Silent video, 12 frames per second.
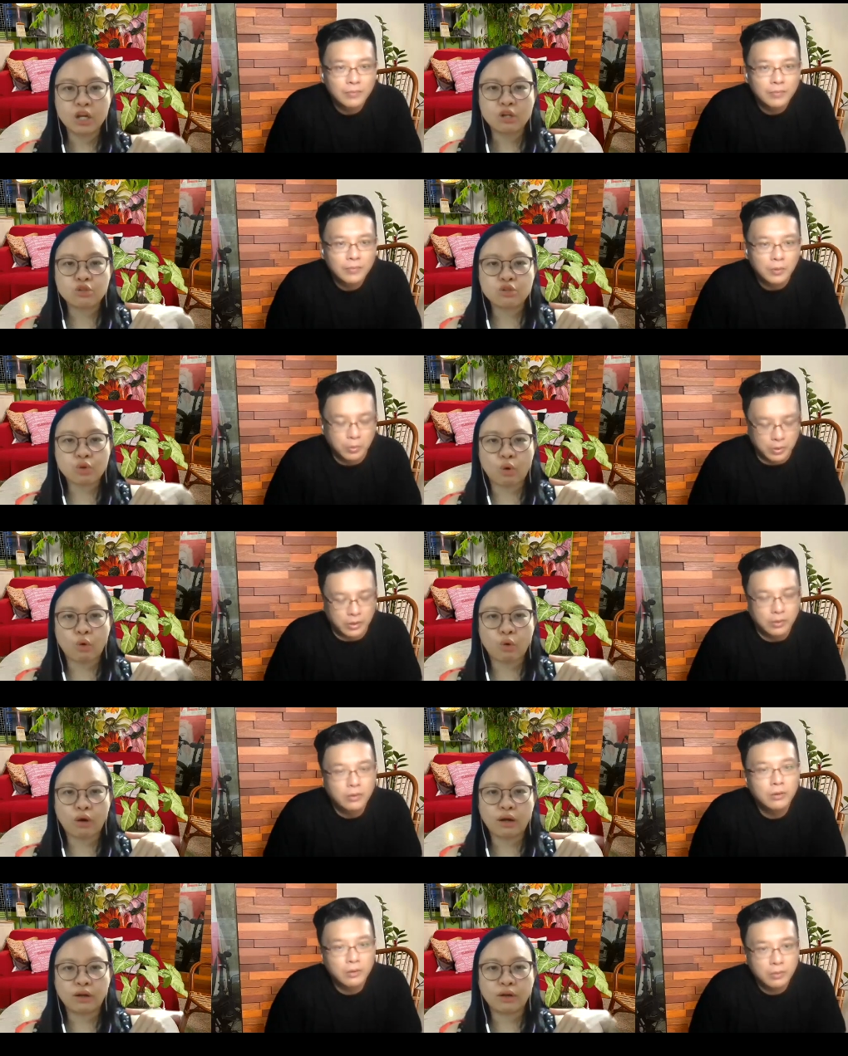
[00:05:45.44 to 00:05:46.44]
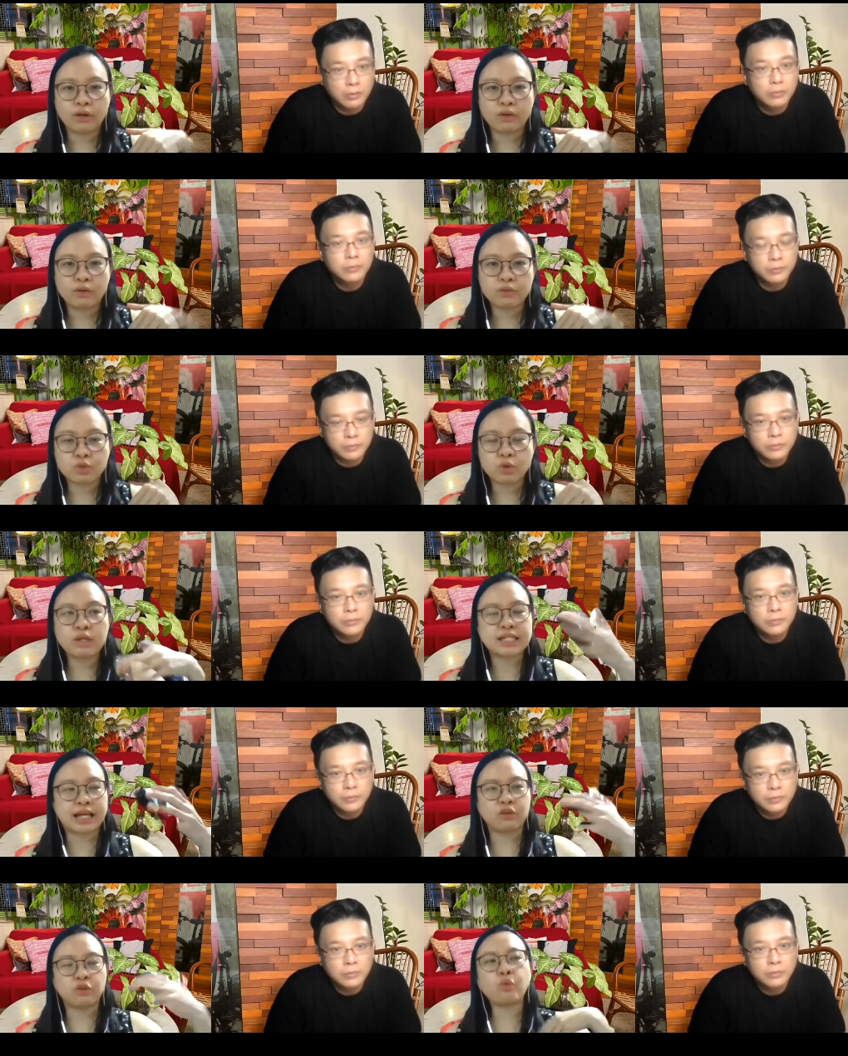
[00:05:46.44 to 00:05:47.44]
Speaker 1: So, okay. so it's
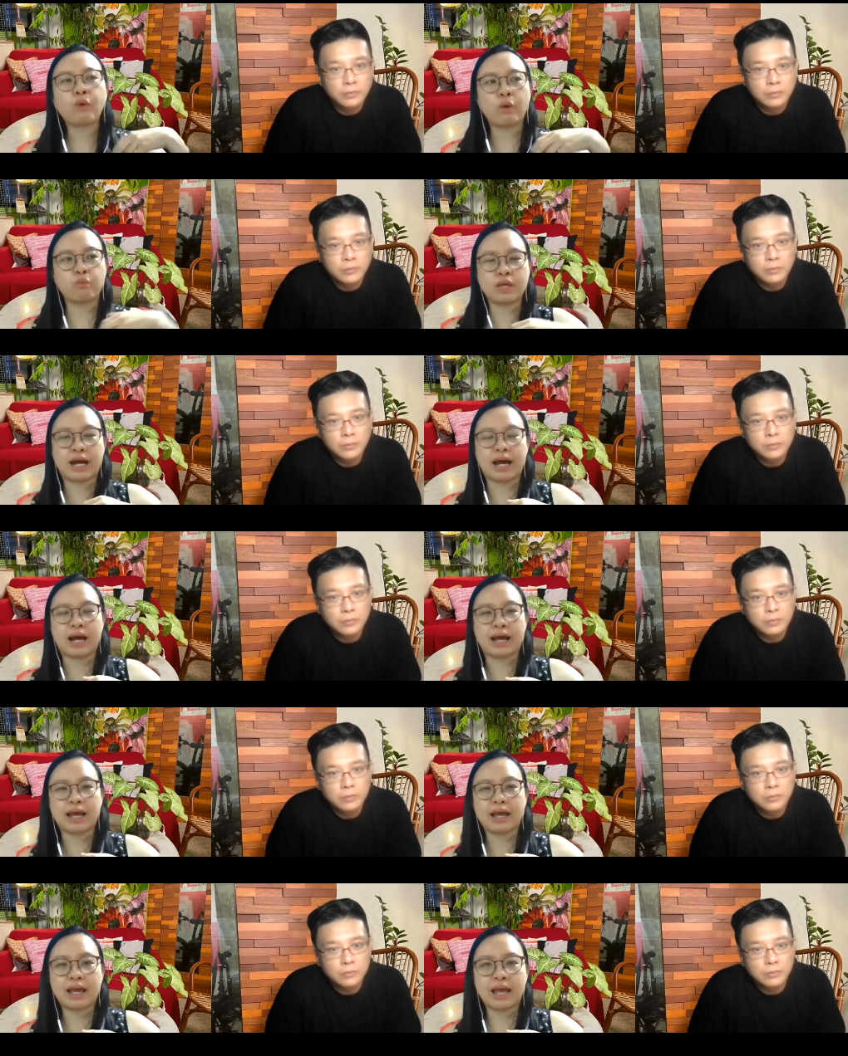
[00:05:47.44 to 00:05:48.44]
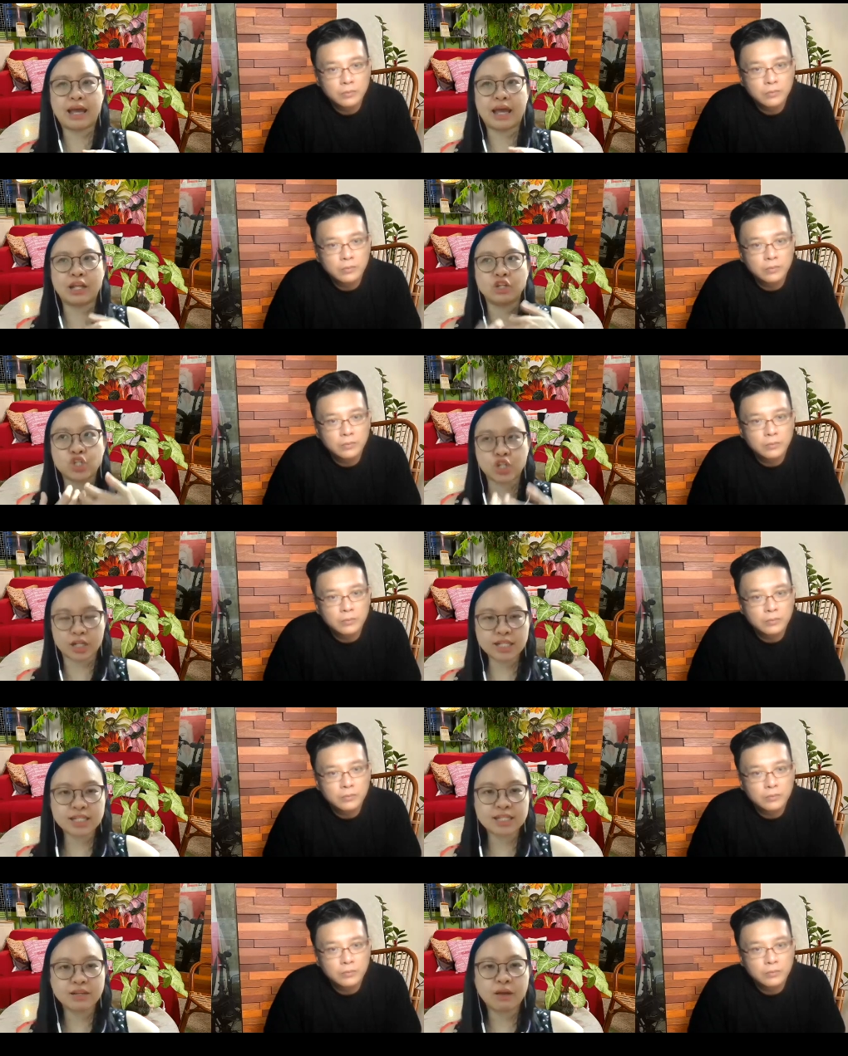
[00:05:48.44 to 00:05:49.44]
like, you know, when we are
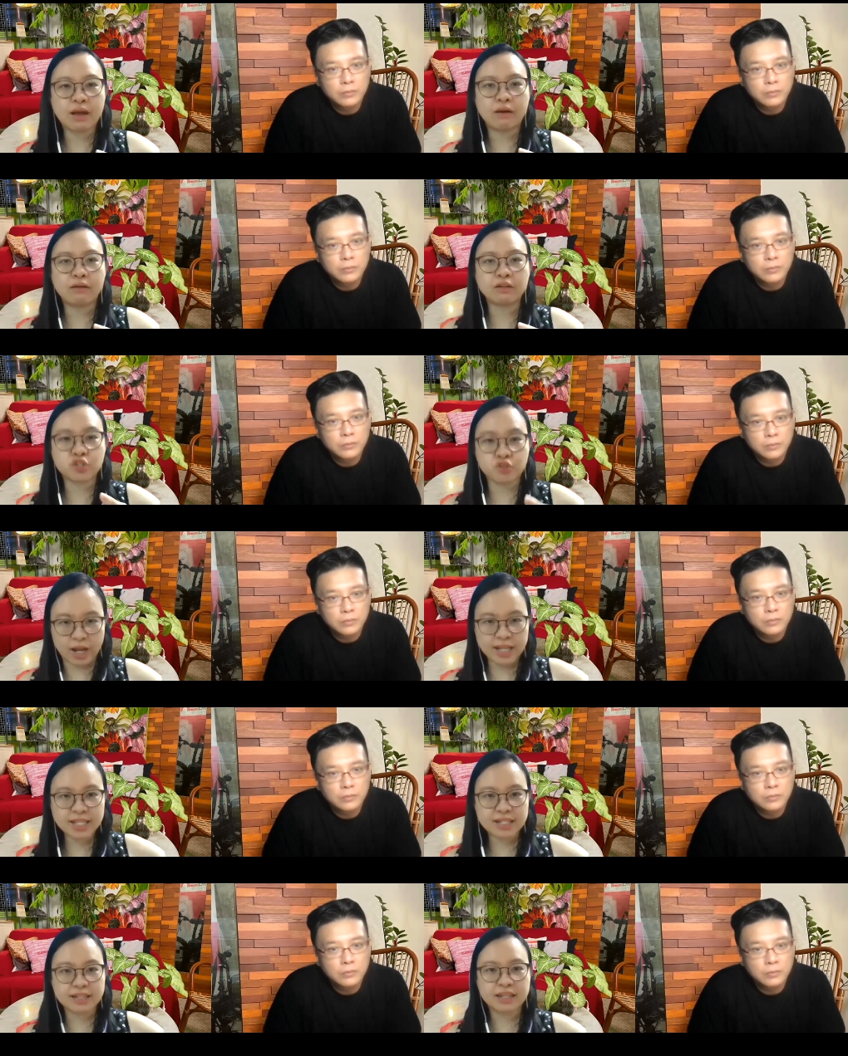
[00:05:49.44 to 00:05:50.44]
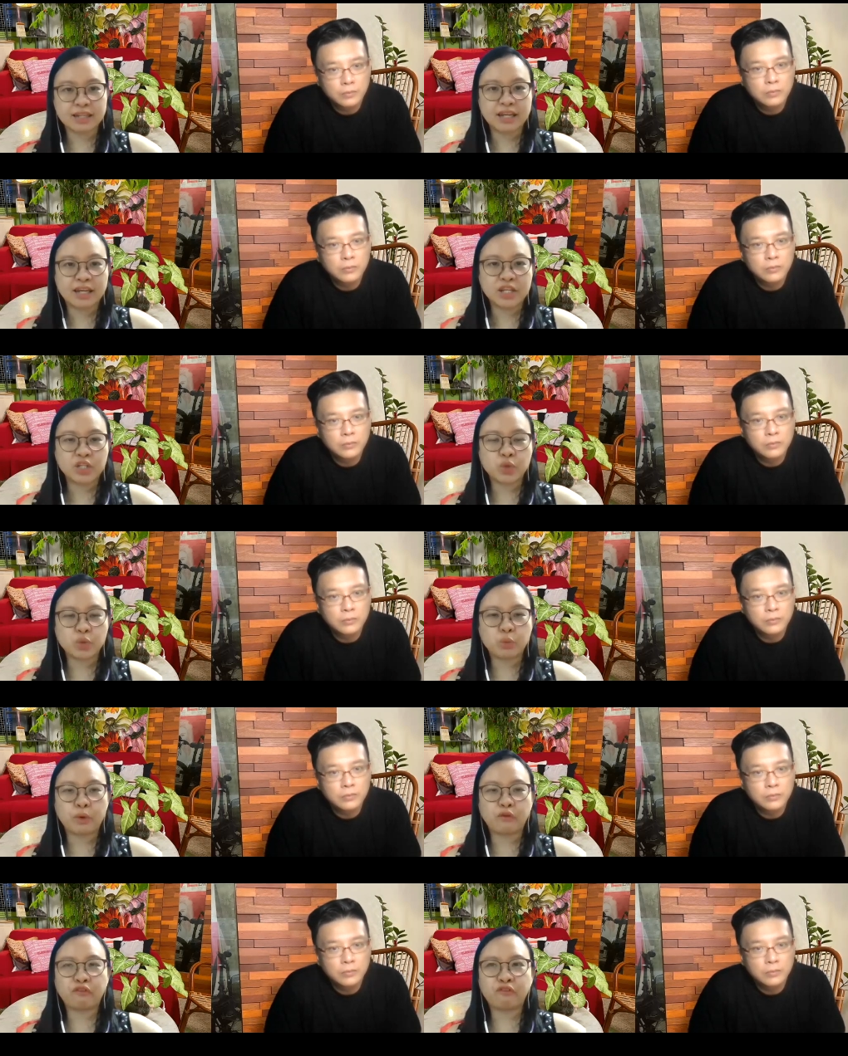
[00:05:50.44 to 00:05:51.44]
anxious, stressed, you
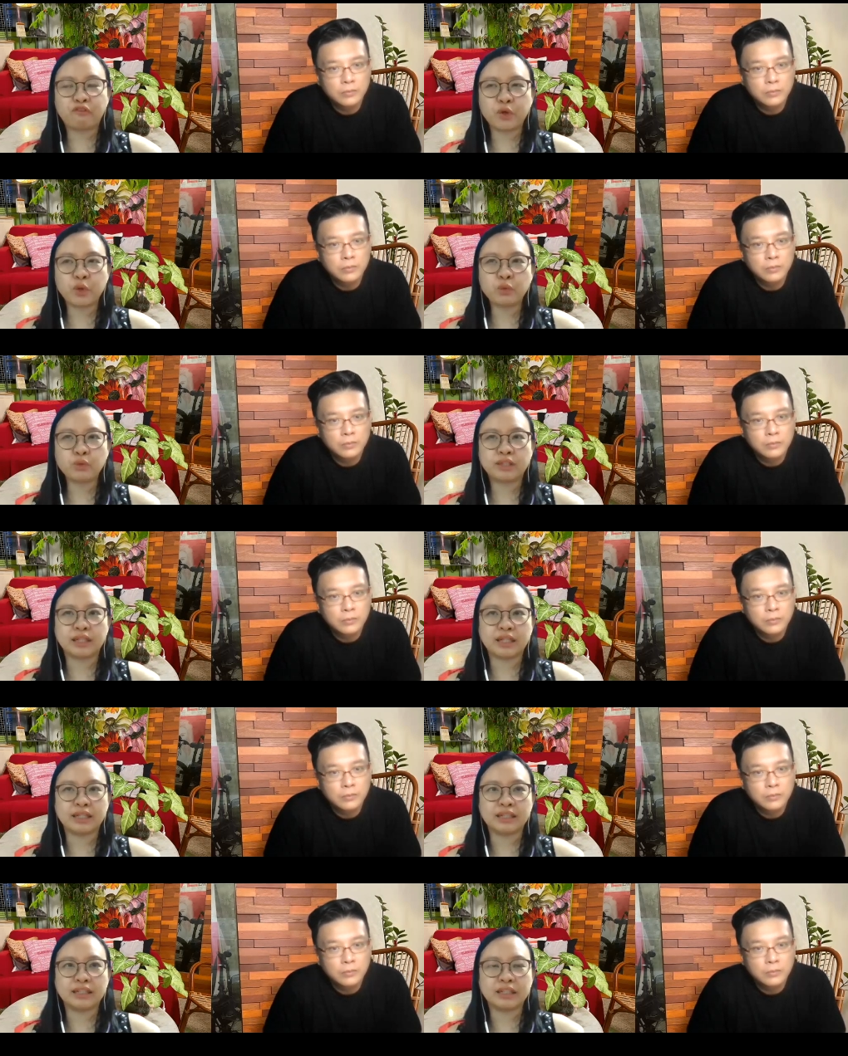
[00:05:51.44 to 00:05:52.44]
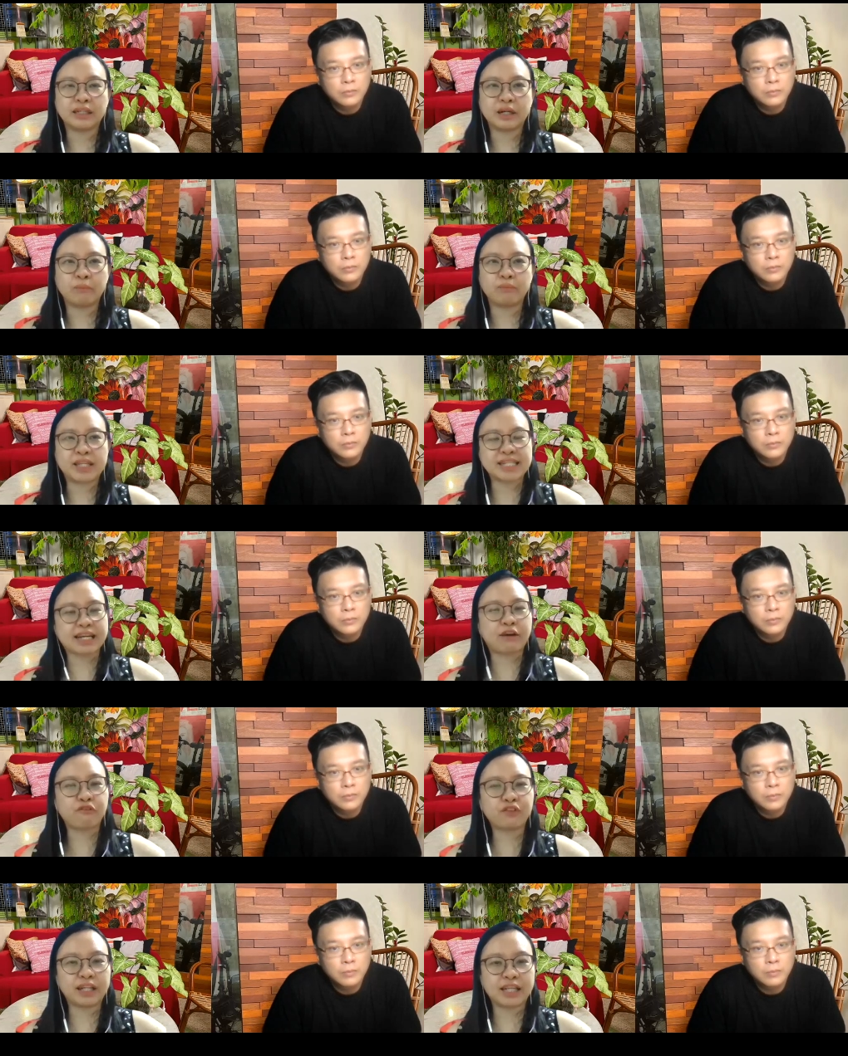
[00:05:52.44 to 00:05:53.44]
will feel the um,
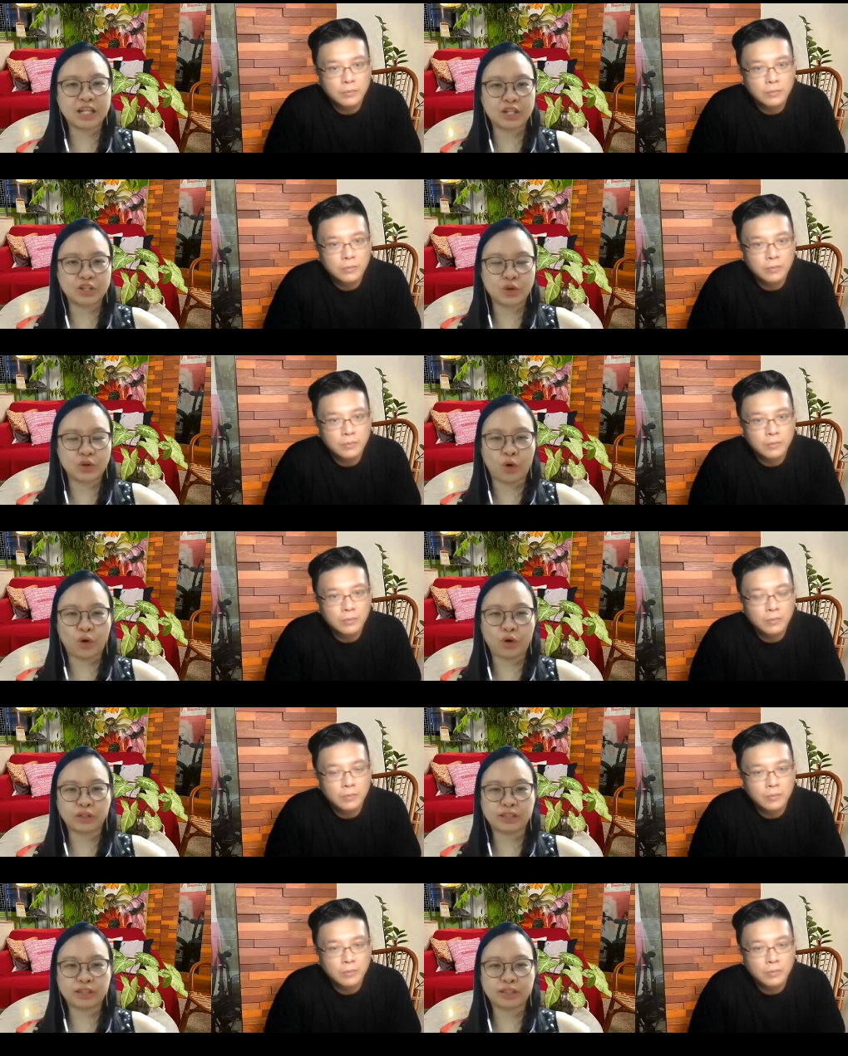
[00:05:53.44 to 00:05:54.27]
discomfort in your